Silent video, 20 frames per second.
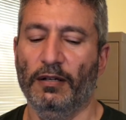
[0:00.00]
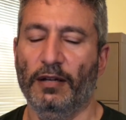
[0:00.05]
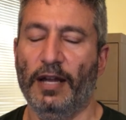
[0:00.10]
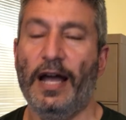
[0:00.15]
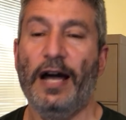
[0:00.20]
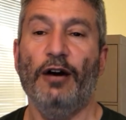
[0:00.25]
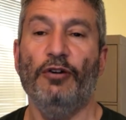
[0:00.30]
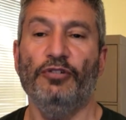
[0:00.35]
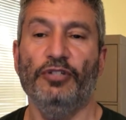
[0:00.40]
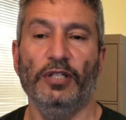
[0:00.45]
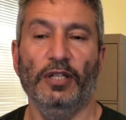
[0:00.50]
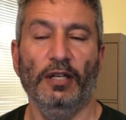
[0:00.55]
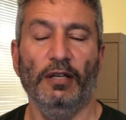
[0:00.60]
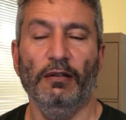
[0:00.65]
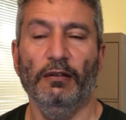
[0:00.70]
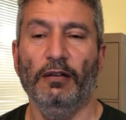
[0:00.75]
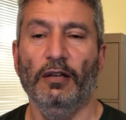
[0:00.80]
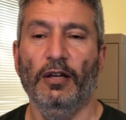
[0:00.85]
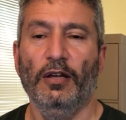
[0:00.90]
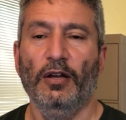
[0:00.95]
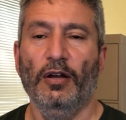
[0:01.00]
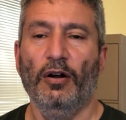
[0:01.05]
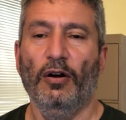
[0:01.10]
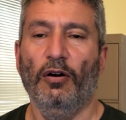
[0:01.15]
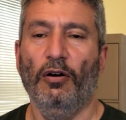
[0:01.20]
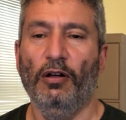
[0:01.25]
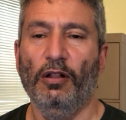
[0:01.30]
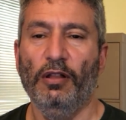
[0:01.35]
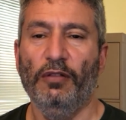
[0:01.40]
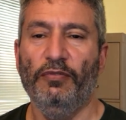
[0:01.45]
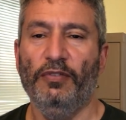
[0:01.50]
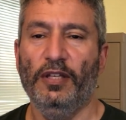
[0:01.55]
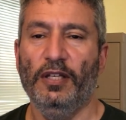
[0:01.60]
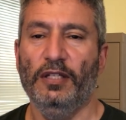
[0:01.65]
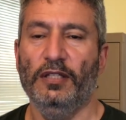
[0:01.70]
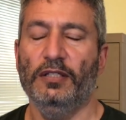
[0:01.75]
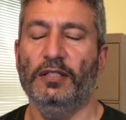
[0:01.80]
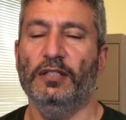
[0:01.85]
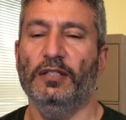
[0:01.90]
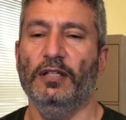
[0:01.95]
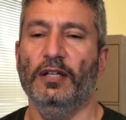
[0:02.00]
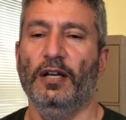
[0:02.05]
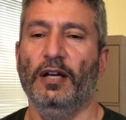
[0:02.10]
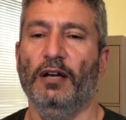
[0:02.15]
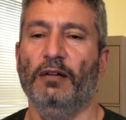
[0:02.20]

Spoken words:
housing, all of these